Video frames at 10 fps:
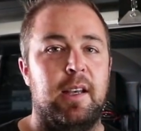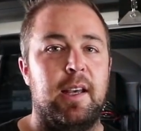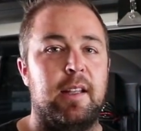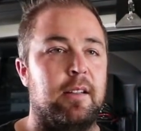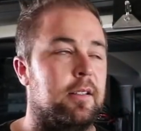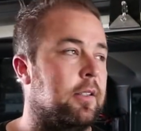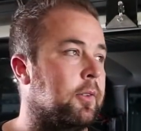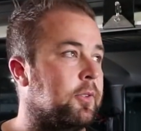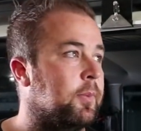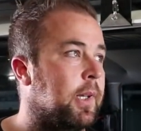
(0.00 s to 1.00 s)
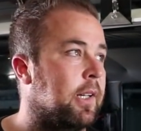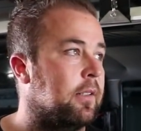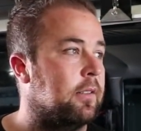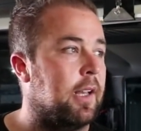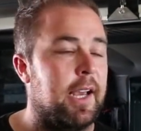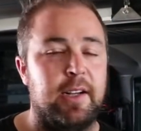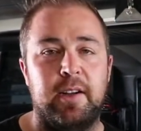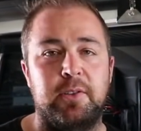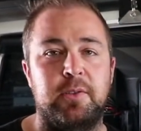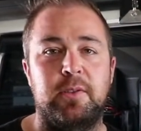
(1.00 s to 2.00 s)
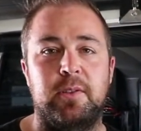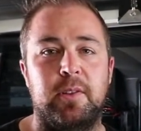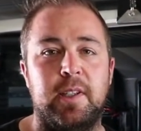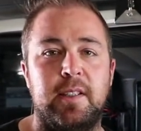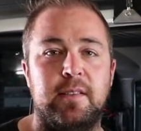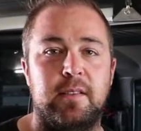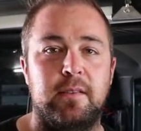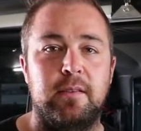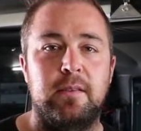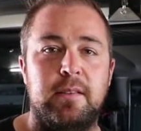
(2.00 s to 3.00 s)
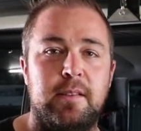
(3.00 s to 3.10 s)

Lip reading: and it was about 800 degrees and